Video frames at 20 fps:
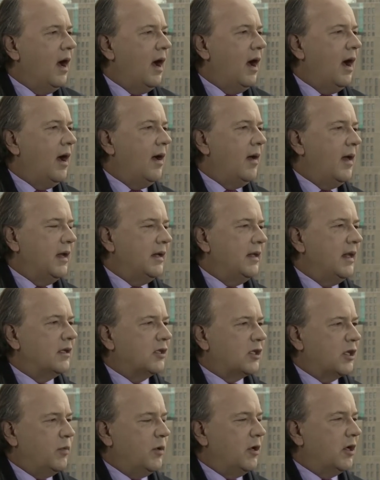And then
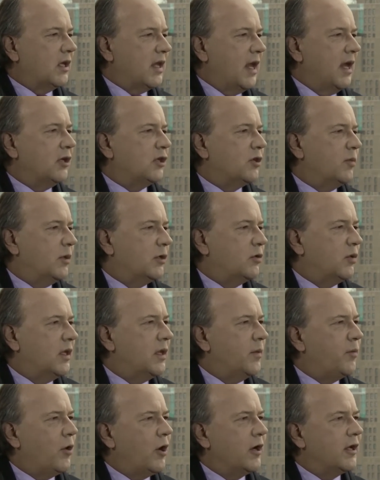it's communication between
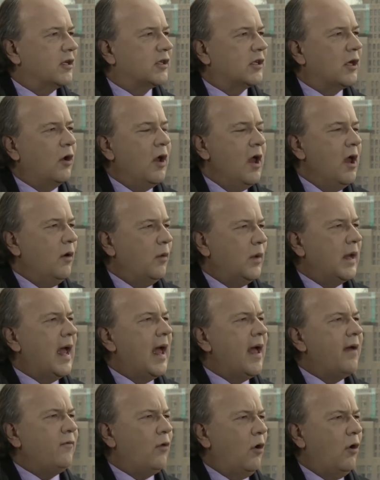the parties. So we
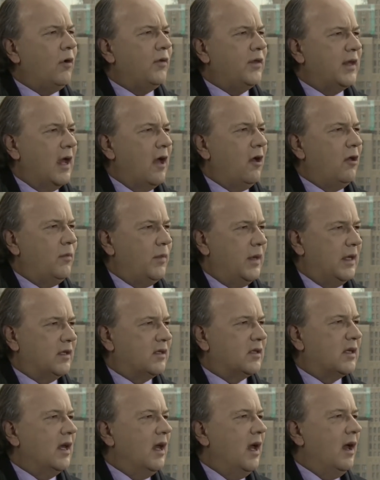have all the
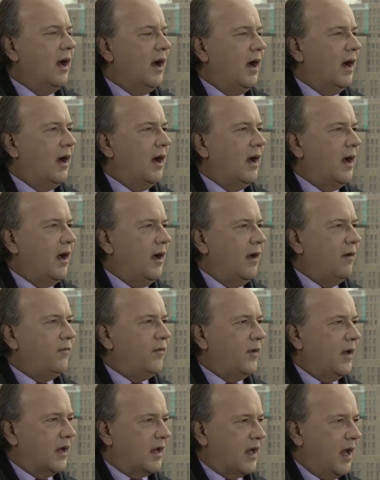elements
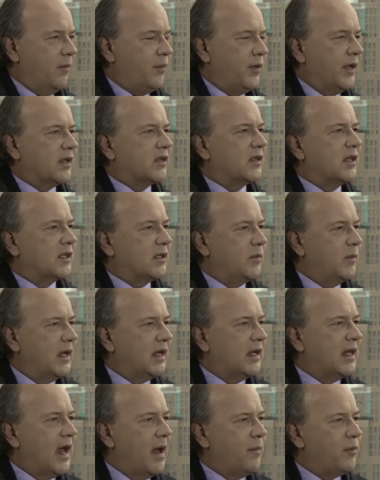of a complex system
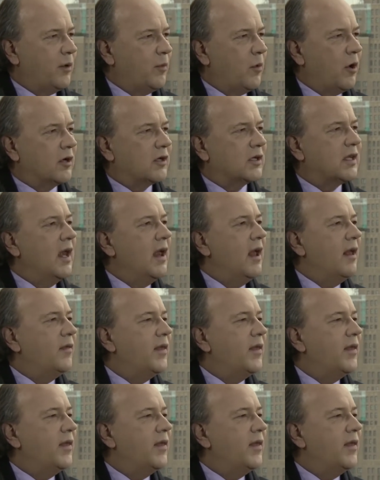in capital markets.